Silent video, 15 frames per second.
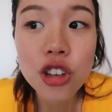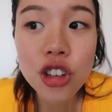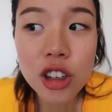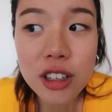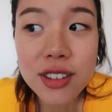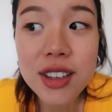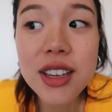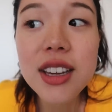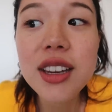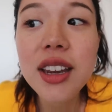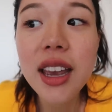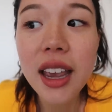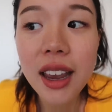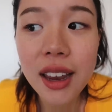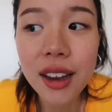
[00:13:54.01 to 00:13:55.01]
She did
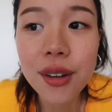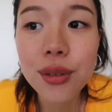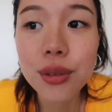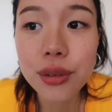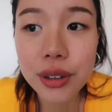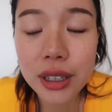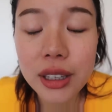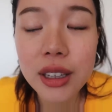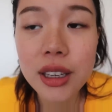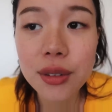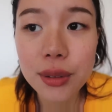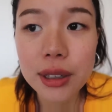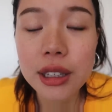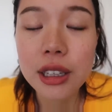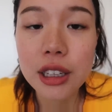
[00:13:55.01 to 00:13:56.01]
a really,
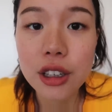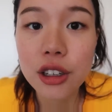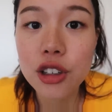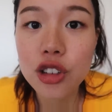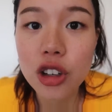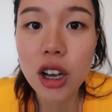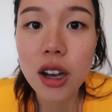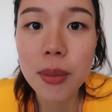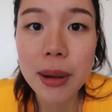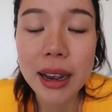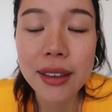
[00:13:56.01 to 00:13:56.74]
really good job.